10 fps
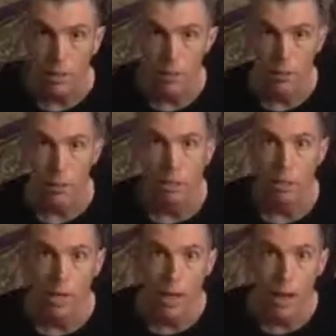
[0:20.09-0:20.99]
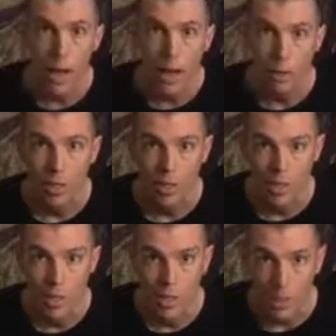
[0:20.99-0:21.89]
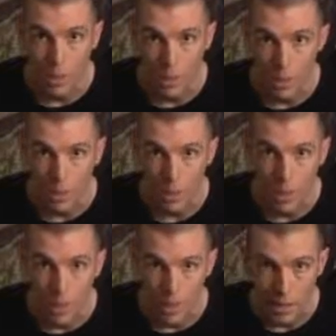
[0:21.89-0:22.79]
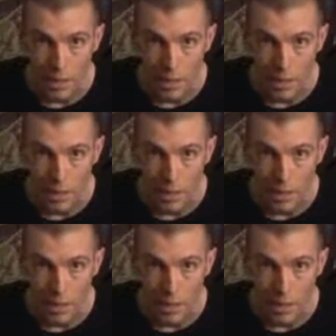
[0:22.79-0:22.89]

like what I'm doing right now with kneeling. I'm sitting on my